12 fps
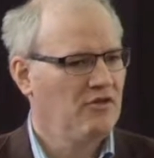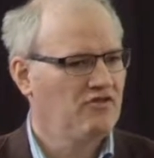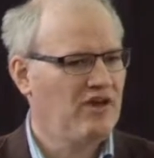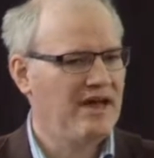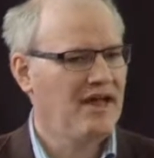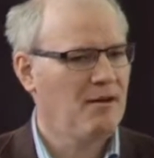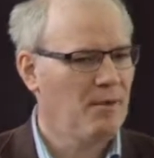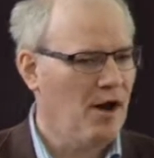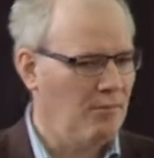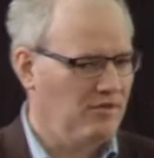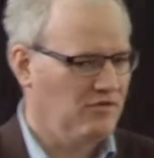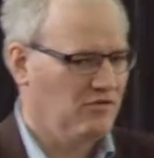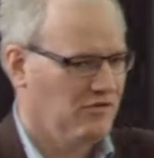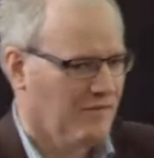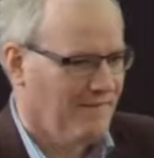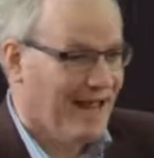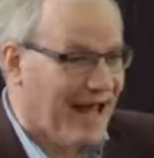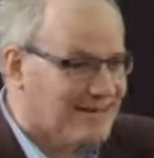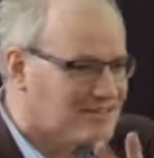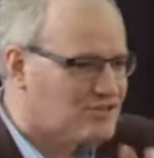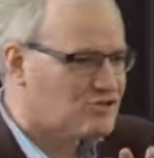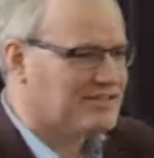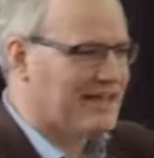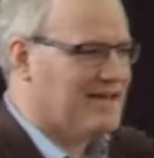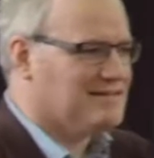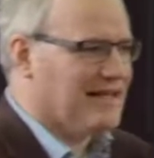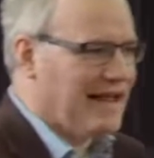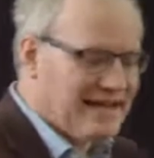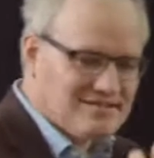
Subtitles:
The 10 Commandments. Now, it's interesting, isn't it?